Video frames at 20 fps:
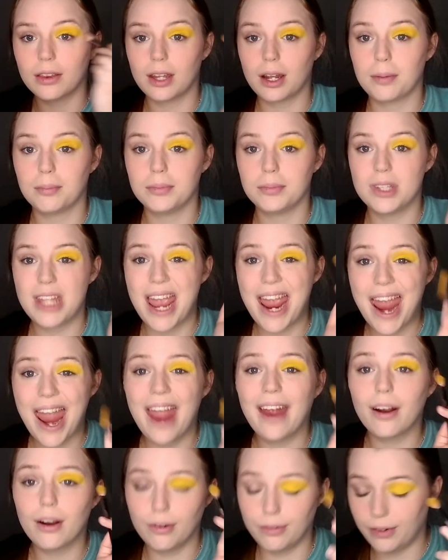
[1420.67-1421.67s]
that I'm
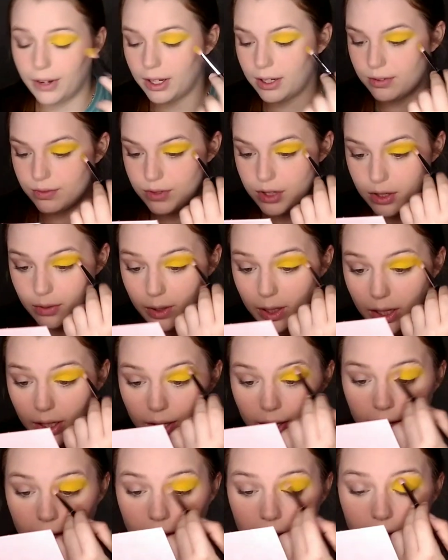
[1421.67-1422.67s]
terrified of doing
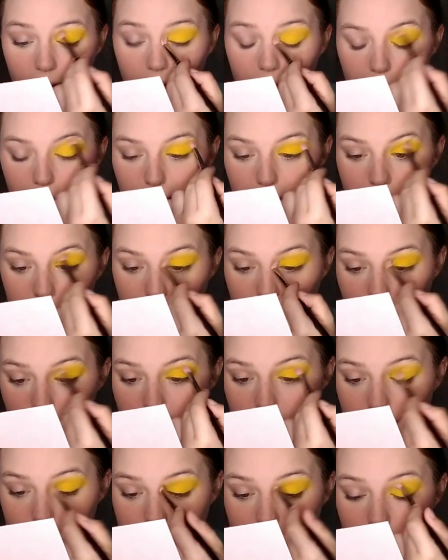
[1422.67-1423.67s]

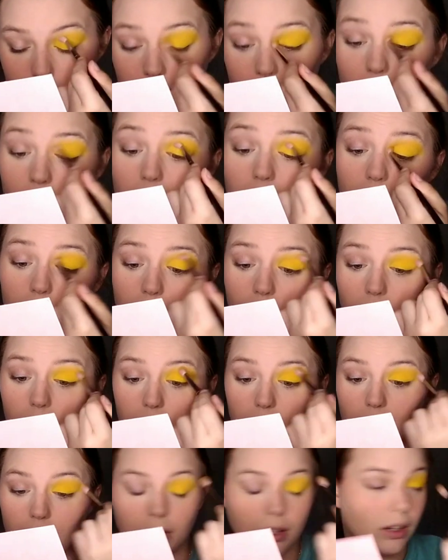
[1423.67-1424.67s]
because it could go
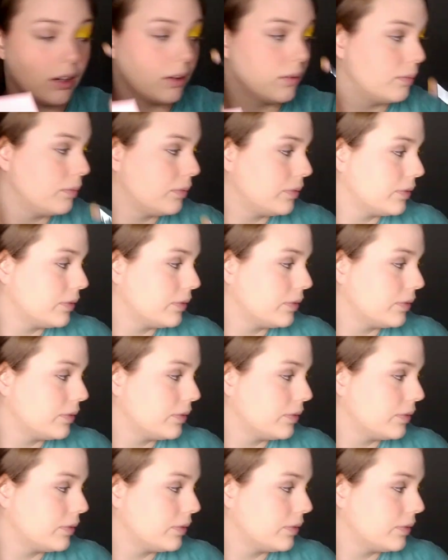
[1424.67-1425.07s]
either